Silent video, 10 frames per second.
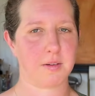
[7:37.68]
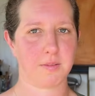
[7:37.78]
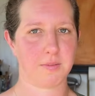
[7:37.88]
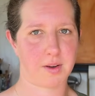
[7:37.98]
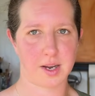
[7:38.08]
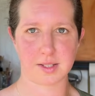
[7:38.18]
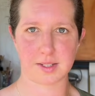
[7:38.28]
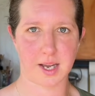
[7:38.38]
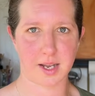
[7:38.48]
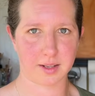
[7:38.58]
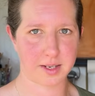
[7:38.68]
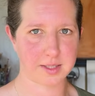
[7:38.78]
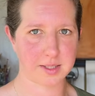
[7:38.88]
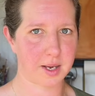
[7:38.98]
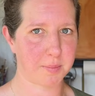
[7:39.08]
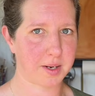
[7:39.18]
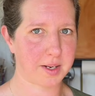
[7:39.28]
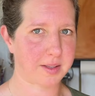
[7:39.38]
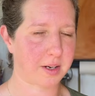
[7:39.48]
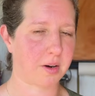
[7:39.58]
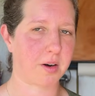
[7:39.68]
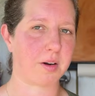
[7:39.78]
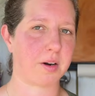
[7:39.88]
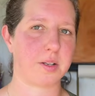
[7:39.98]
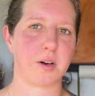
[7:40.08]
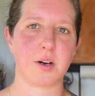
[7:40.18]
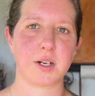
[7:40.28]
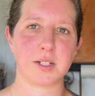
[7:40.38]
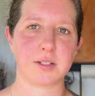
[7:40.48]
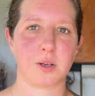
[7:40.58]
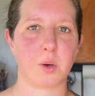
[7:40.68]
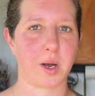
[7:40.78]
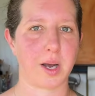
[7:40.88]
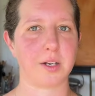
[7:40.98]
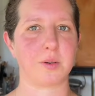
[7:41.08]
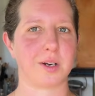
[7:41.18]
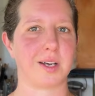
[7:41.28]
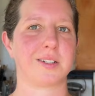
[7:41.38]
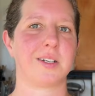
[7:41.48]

finds that landscape in it. There are other artists, so I do not